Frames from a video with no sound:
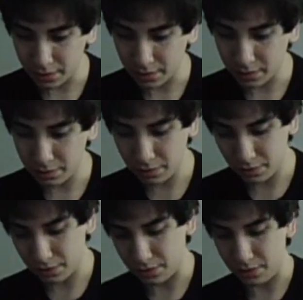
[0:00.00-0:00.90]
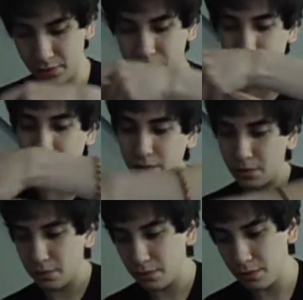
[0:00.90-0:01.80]
This was
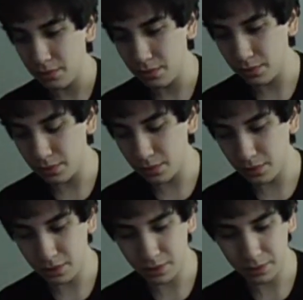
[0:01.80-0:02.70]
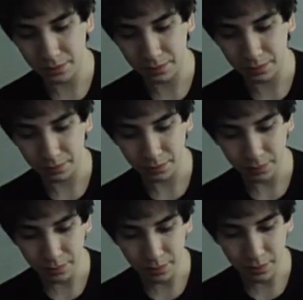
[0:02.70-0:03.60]
also for
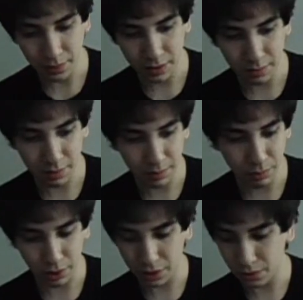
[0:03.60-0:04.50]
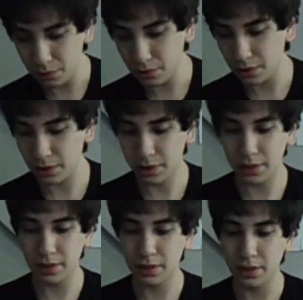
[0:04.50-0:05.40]
my breakcore
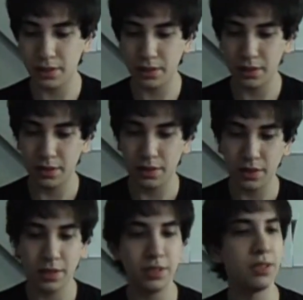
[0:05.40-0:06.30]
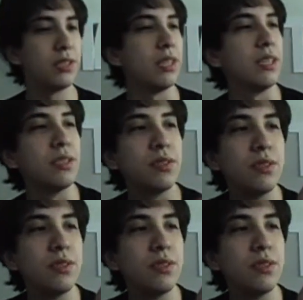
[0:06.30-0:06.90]
thing. It's just this.